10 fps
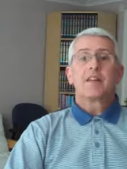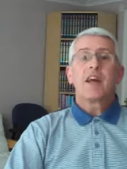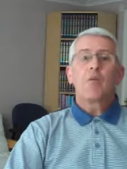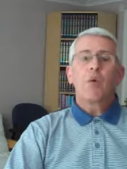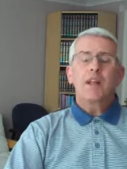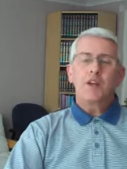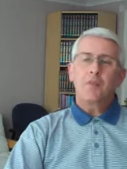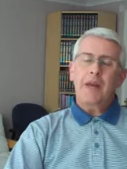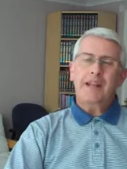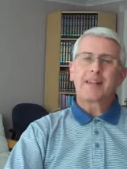Now when you
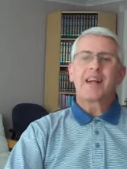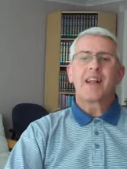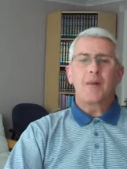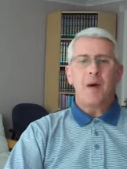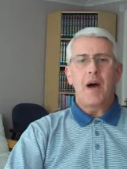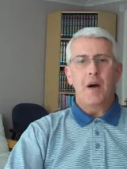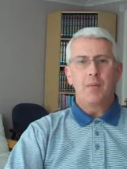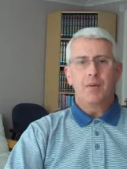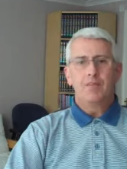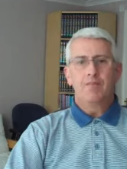pick the club up,
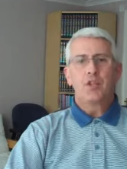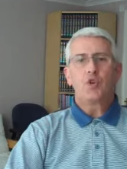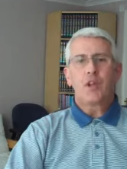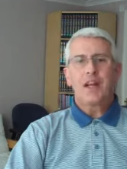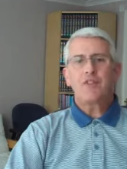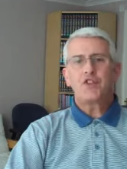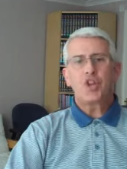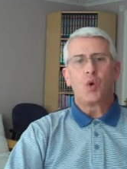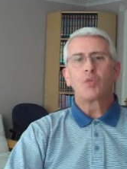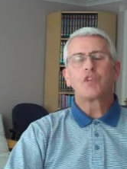your left
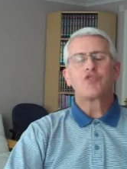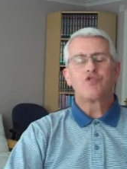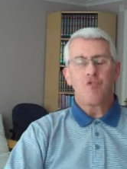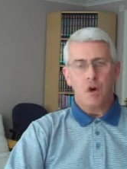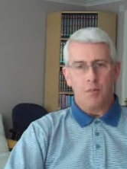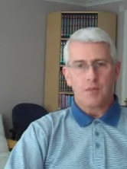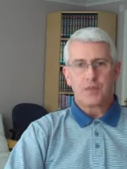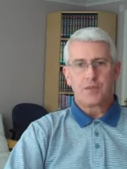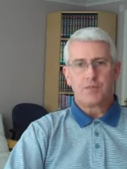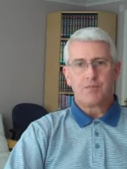shoulder
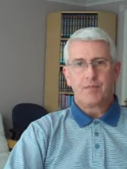drops.